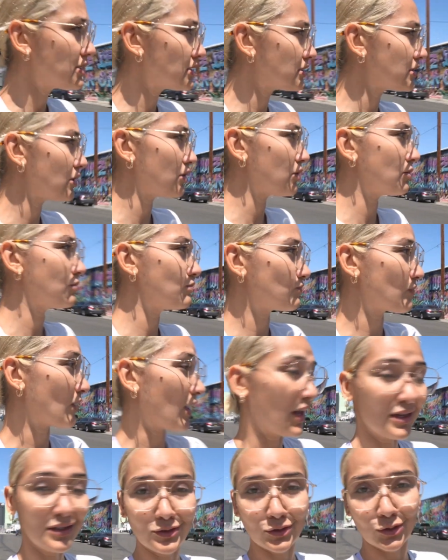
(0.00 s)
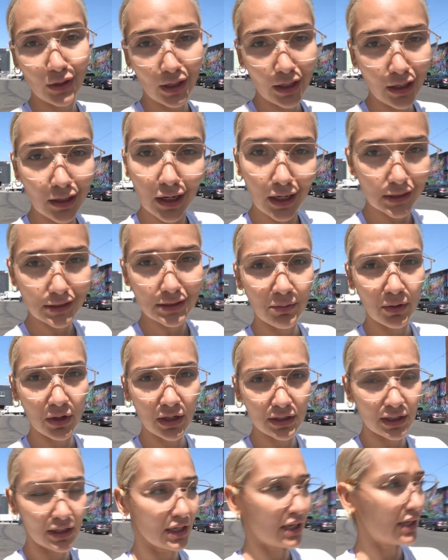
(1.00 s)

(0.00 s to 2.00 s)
So I can do that as I'm walking